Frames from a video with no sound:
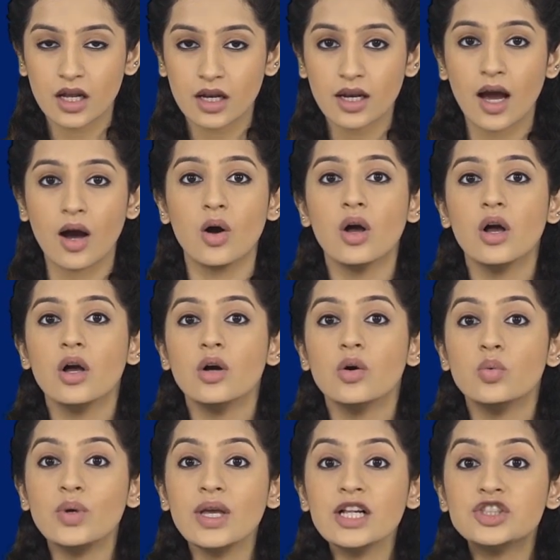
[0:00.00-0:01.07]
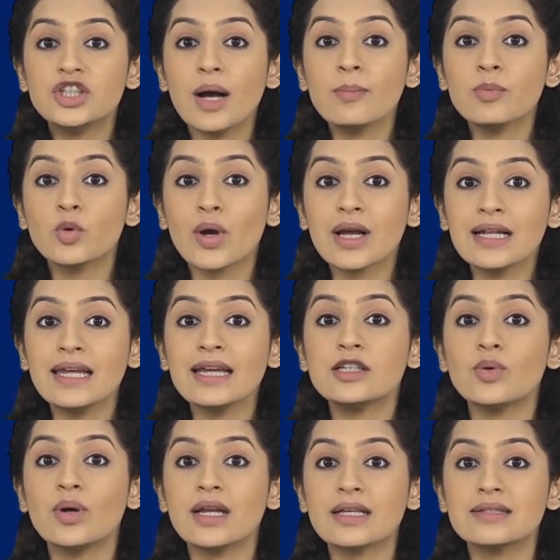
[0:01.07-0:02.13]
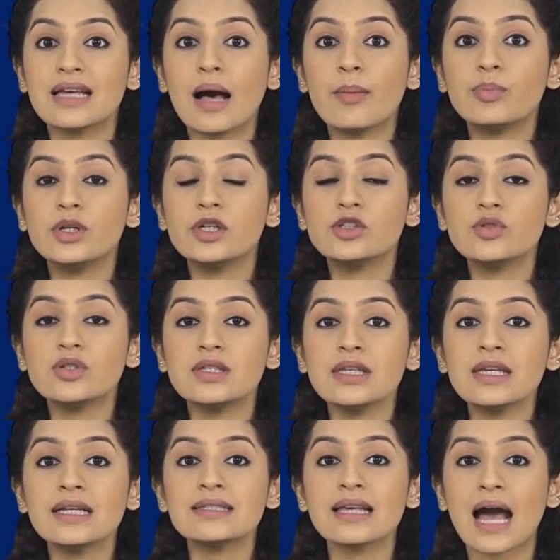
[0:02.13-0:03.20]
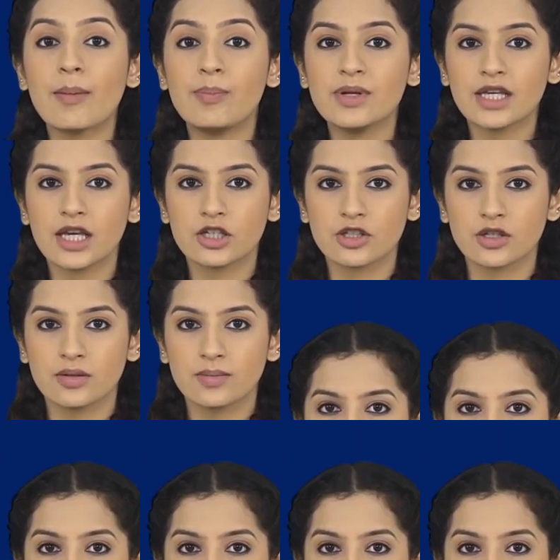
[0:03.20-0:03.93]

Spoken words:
Now, we'll jump quickly to an example to see its application.